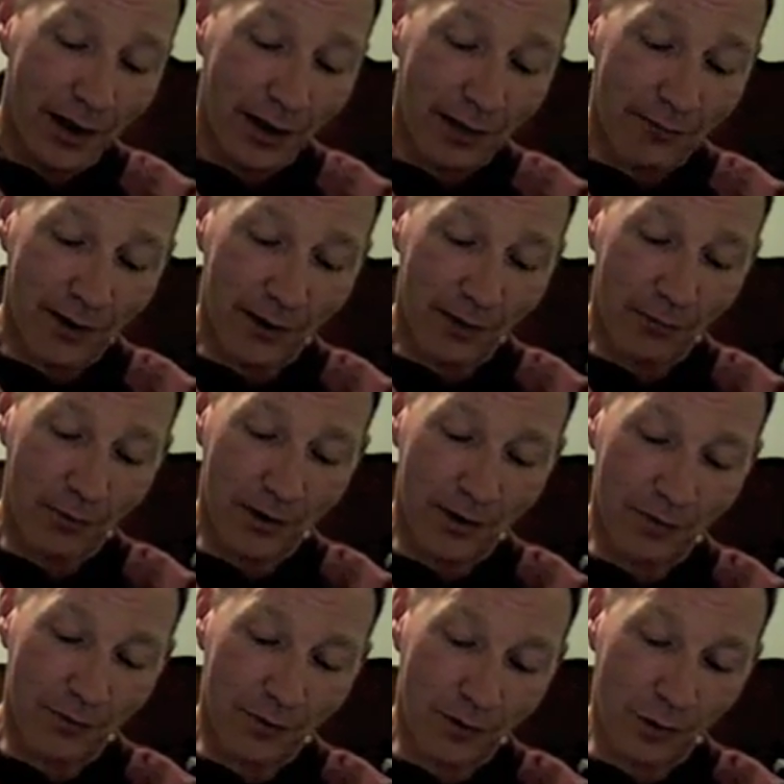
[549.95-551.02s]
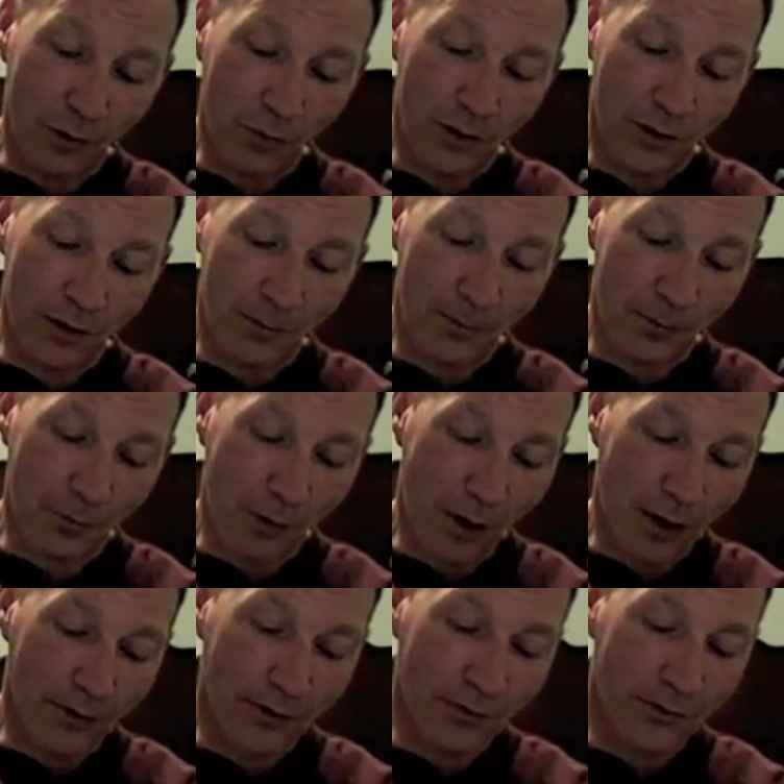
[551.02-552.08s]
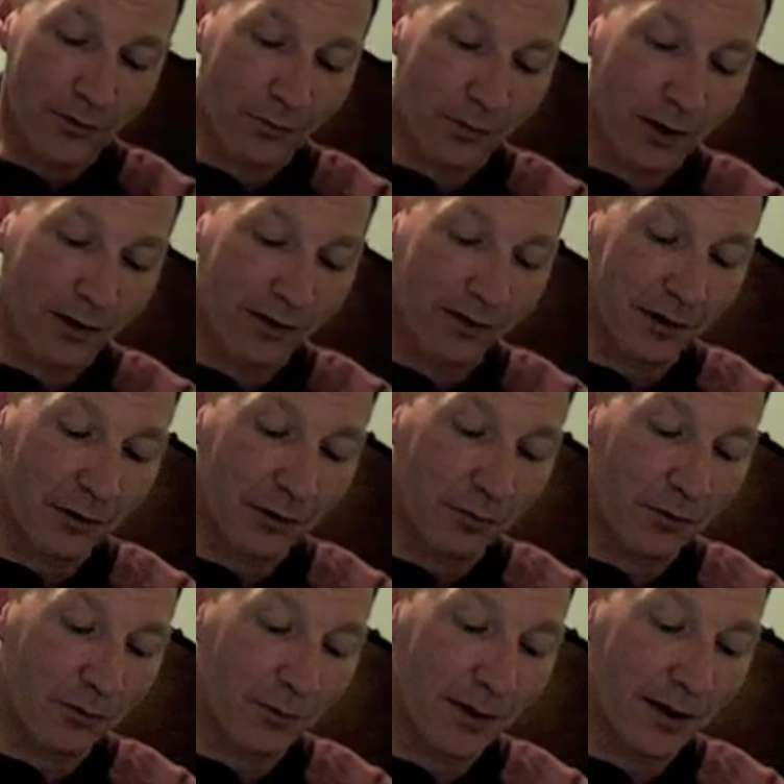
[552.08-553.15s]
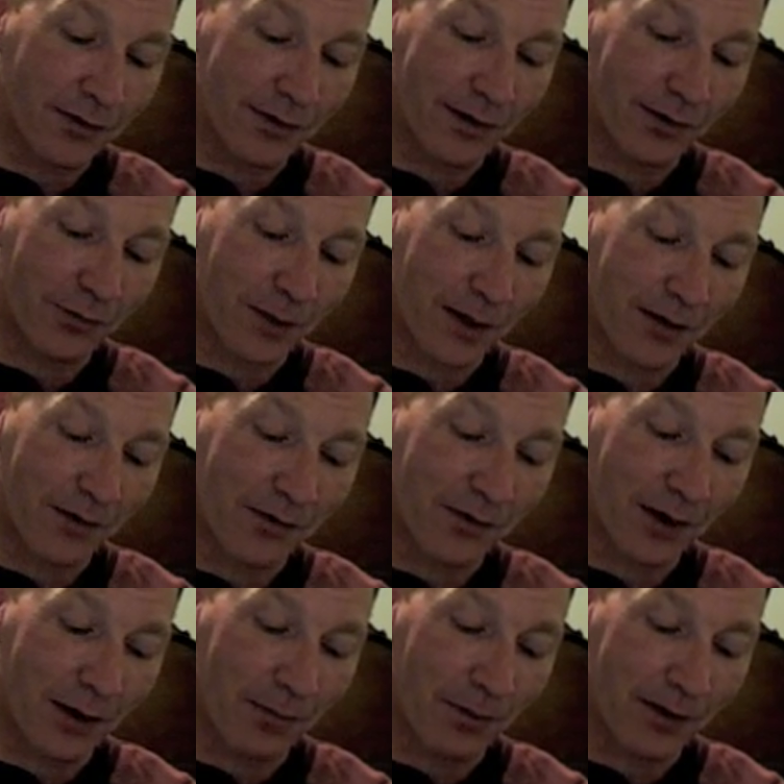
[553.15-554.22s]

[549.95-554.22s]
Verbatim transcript: If anyone gives a cold cup of water to one of these little ones because he is my disciple,